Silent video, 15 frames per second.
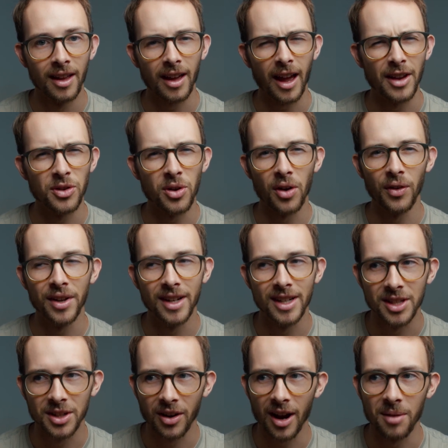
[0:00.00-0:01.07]
and you only
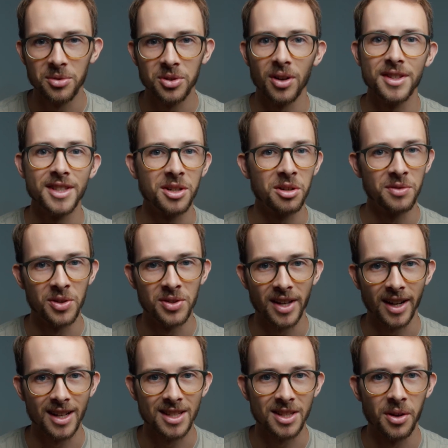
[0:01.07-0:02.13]
need to grab shots that are a few
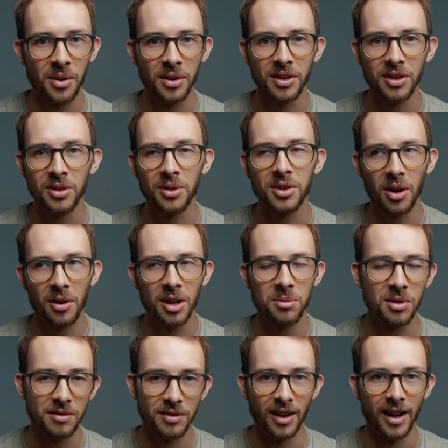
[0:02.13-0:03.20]
seconds long, you're going to
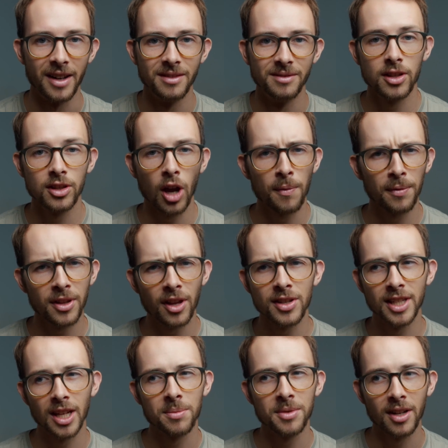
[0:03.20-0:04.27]
be fine. So hopefully
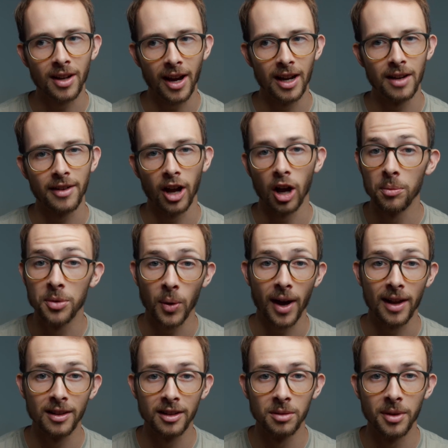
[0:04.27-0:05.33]
those tips can kind of help you
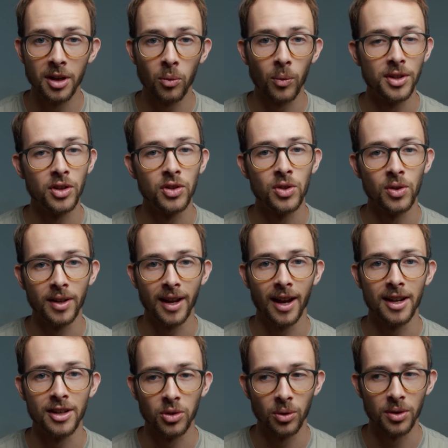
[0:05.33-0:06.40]
out a little bit when you're shooting
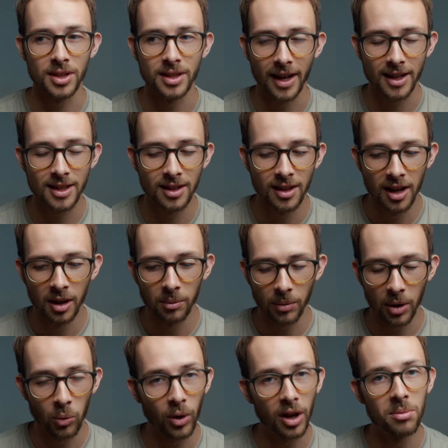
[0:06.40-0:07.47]
outdoors next.
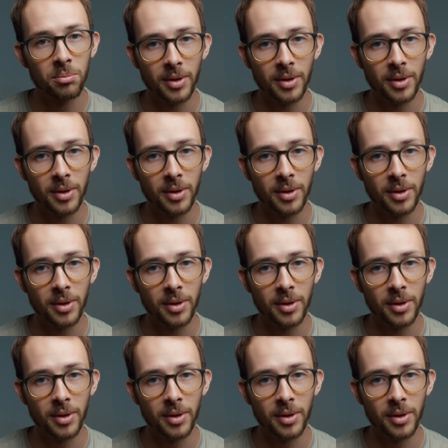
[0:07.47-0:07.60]
My one